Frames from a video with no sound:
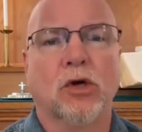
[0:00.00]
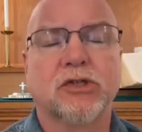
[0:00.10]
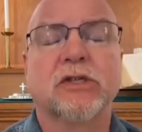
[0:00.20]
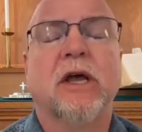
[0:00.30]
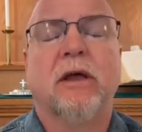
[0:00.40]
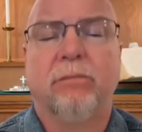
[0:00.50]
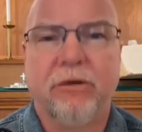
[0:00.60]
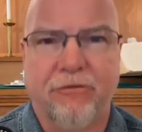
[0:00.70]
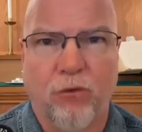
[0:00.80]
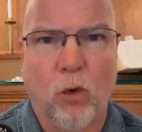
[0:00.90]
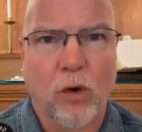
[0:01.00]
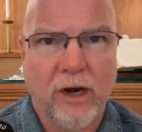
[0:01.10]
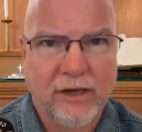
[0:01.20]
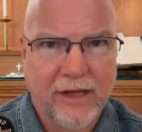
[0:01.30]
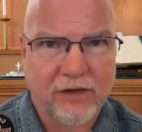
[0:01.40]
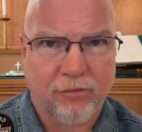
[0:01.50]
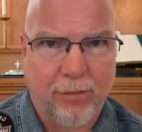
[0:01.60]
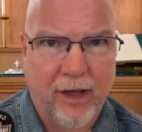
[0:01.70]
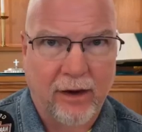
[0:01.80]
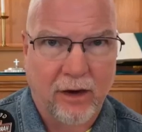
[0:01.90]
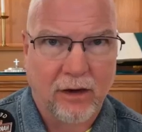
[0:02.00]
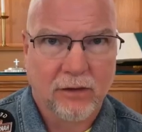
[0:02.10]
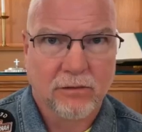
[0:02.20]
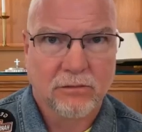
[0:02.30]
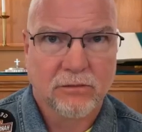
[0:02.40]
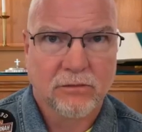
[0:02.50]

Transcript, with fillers: worse before it gets better.